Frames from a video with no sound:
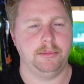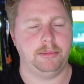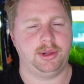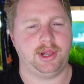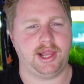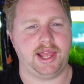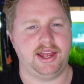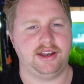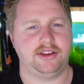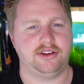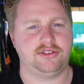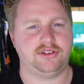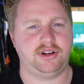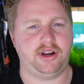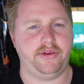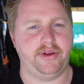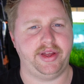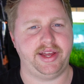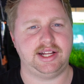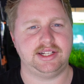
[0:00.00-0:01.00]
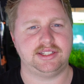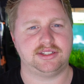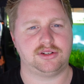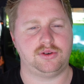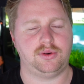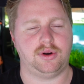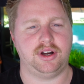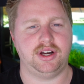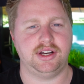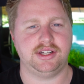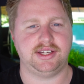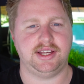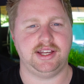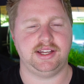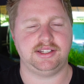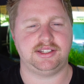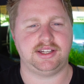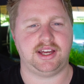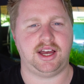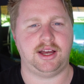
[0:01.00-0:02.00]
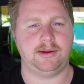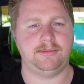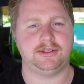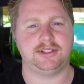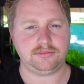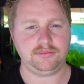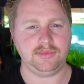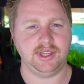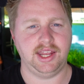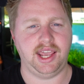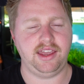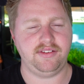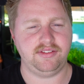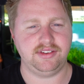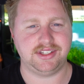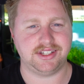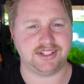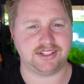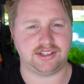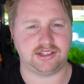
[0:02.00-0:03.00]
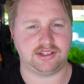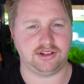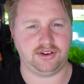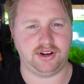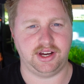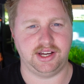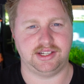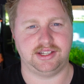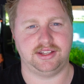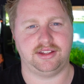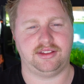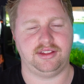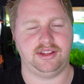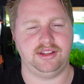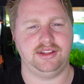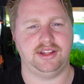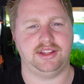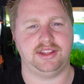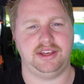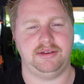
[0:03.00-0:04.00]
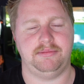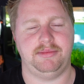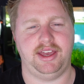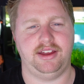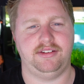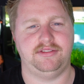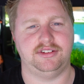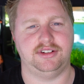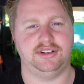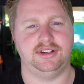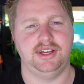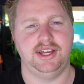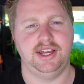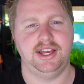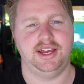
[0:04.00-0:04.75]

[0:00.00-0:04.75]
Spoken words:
plant grow outs, quarantine tubs, even just storage, the thing that they're made for.